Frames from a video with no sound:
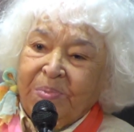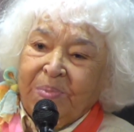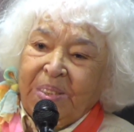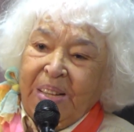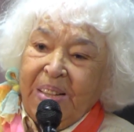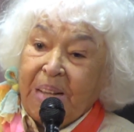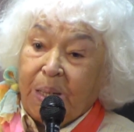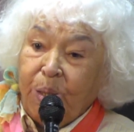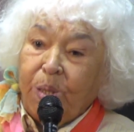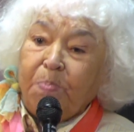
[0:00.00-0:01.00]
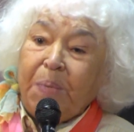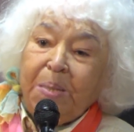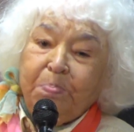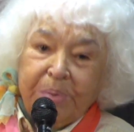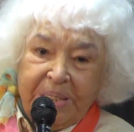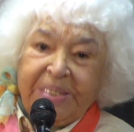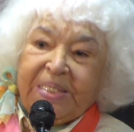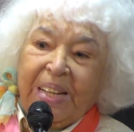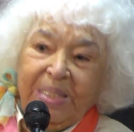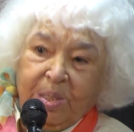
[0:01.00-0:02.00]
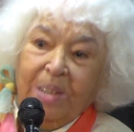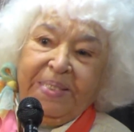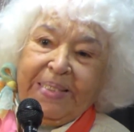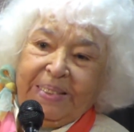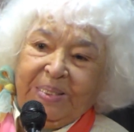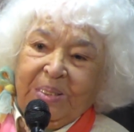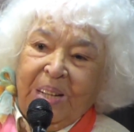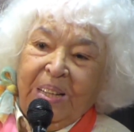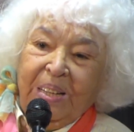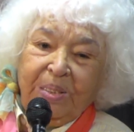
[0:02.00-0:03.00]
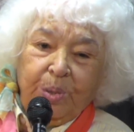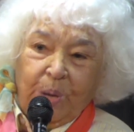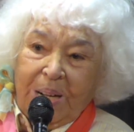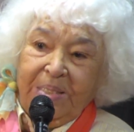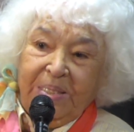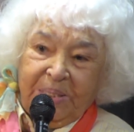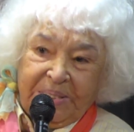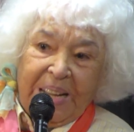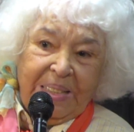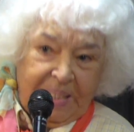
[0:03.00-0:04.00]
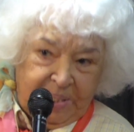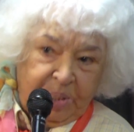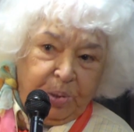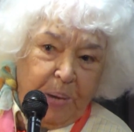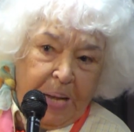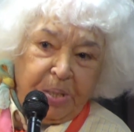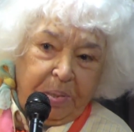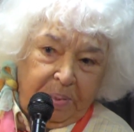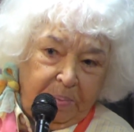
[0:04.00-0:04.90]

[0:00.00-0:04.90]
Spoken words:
in the global political context to understand the situation.